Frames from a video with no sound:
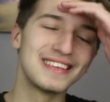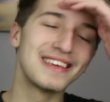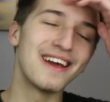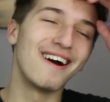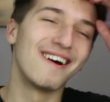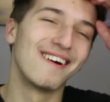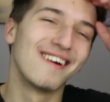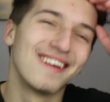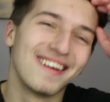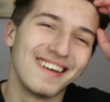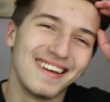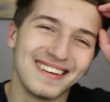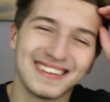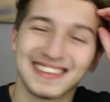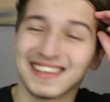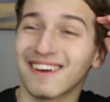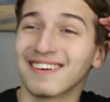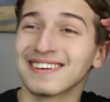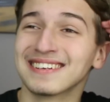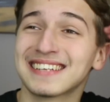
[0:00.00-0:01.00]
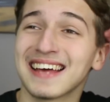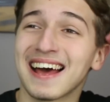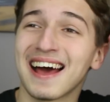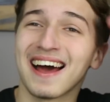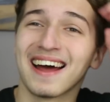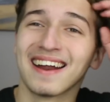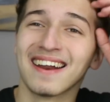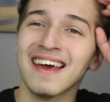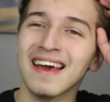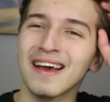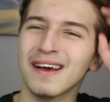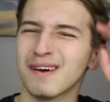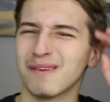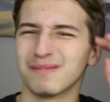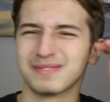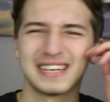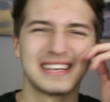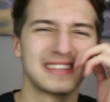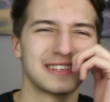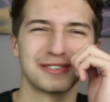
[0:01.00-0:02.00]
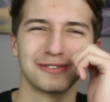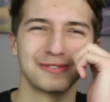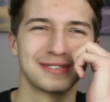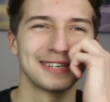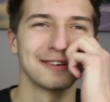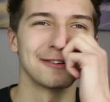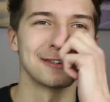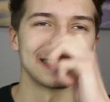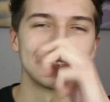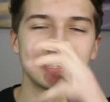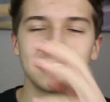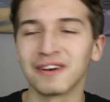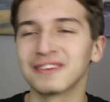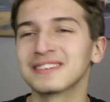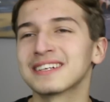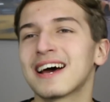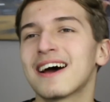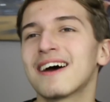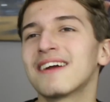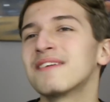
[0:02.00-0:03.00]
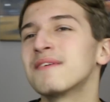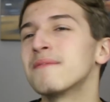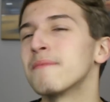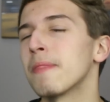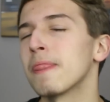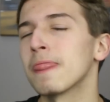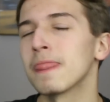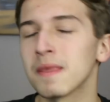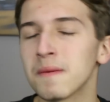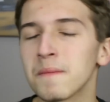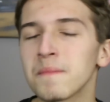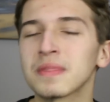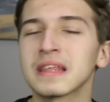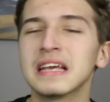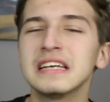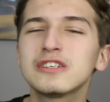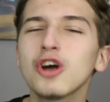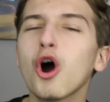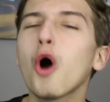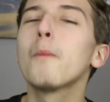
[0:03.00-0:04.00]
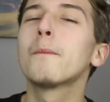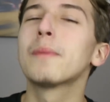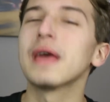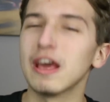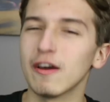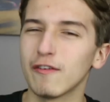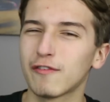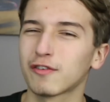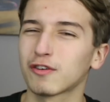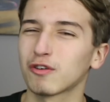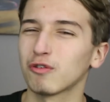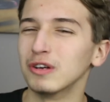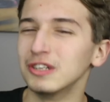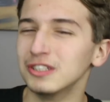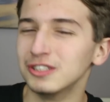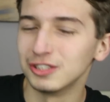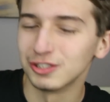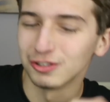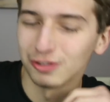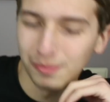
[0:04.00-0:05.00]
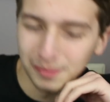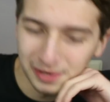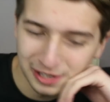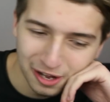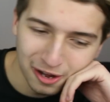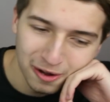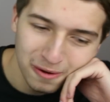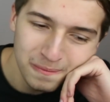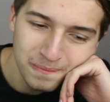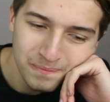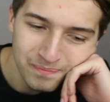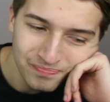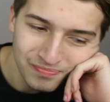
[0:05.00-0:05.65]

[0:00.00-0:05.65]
young, young Dan. I'm saying this so seriously. Young Dan. He's got a bit of cringe to him, you know